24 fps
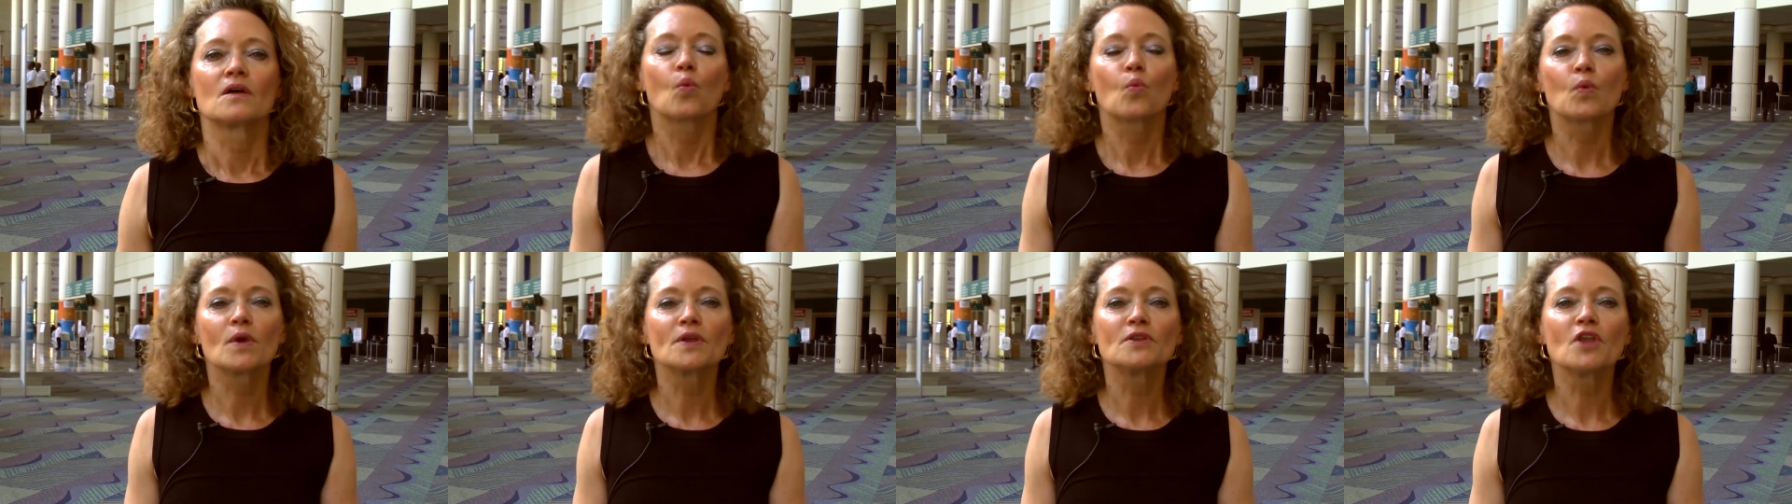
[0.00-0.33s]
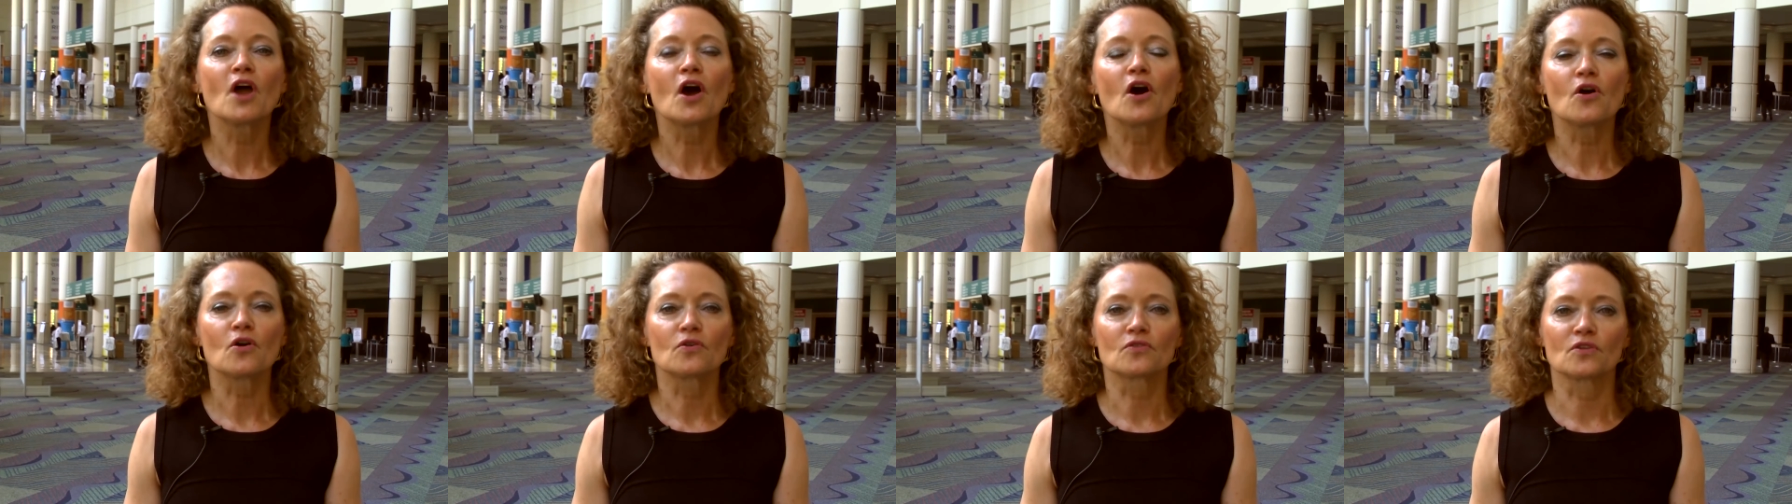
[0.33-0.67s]
We
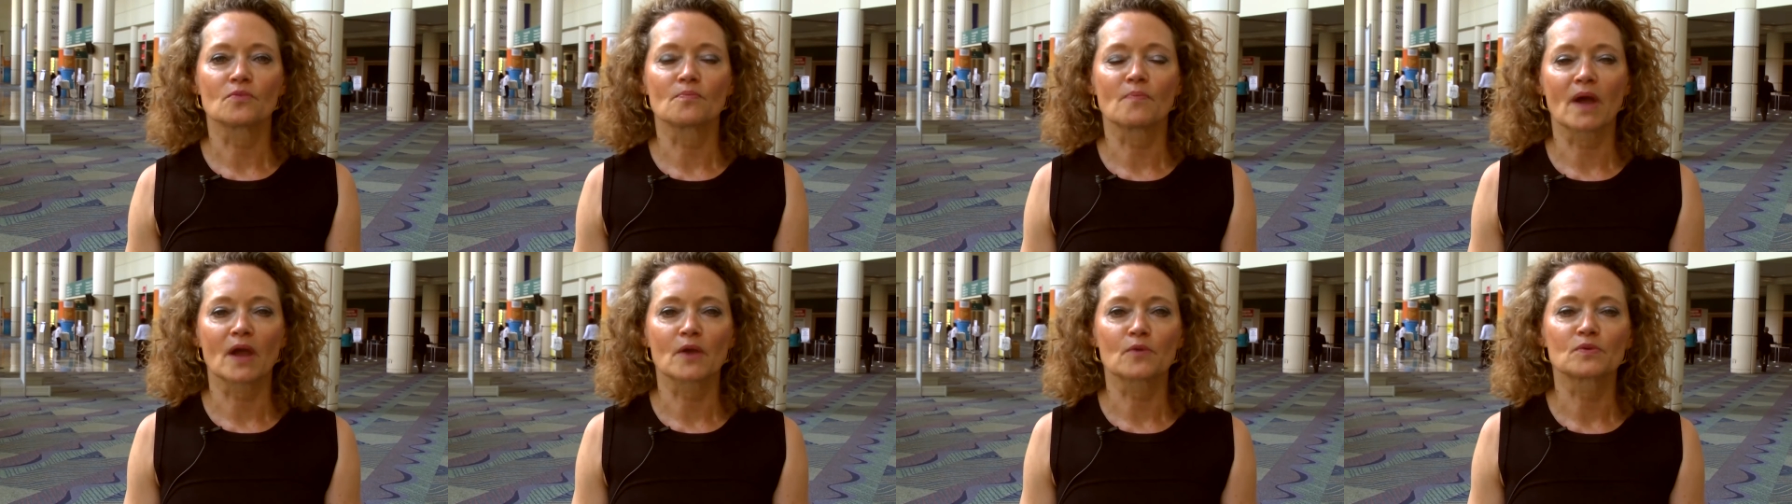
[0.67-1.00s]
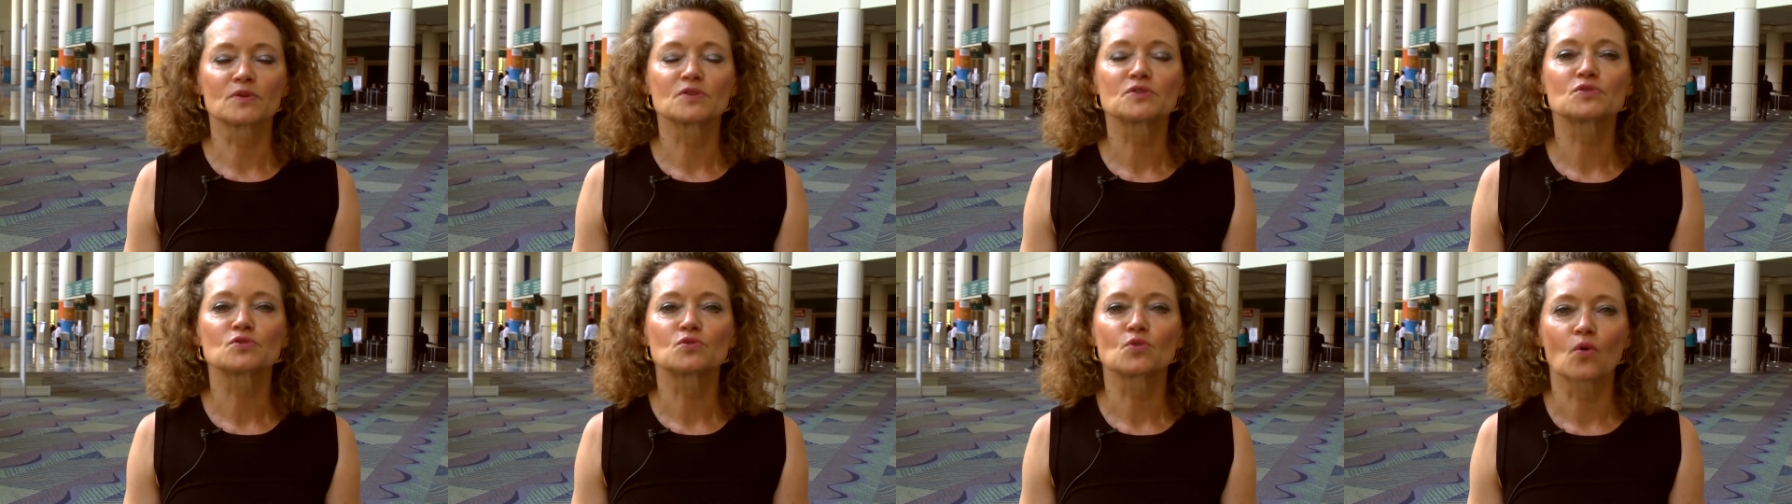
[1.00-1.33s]
know that by
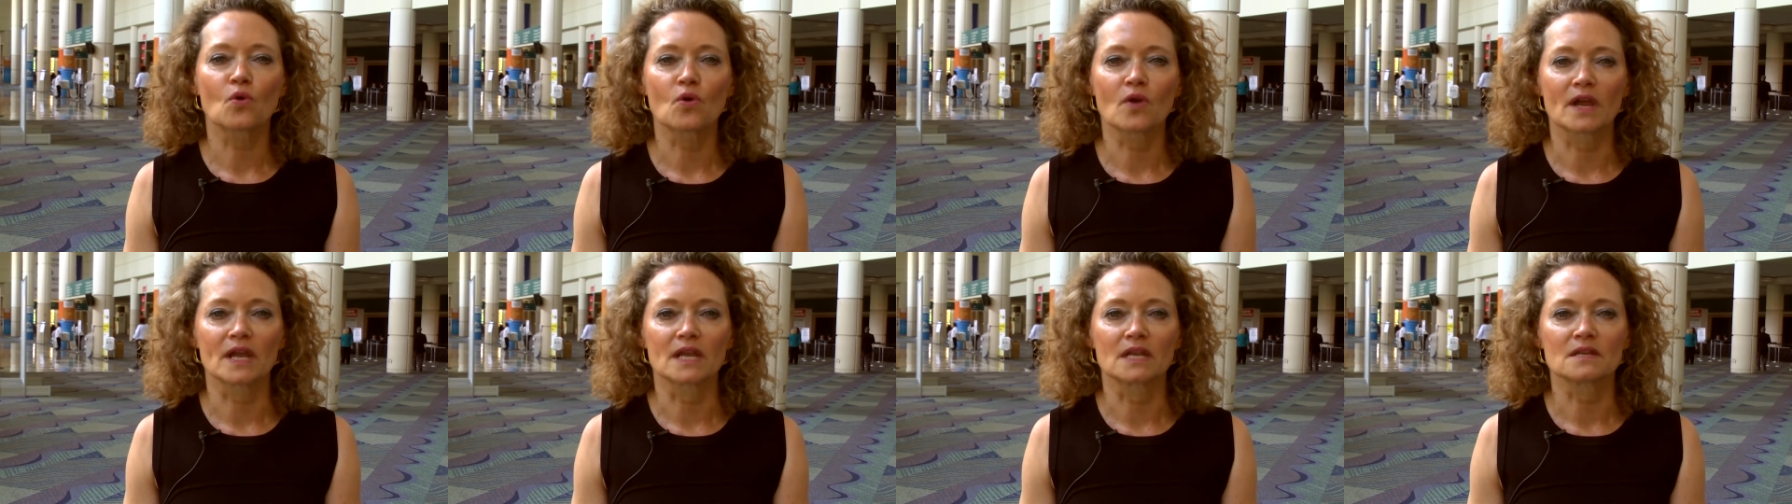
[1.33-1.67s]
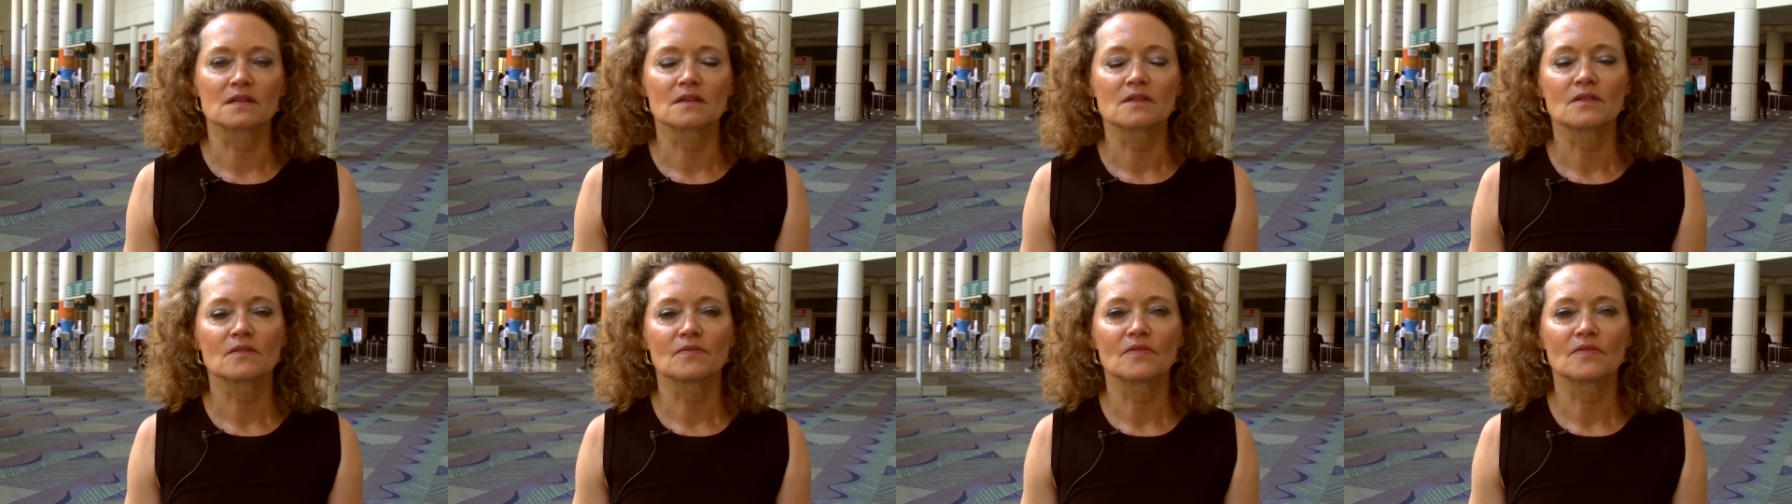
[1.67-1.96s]
restoring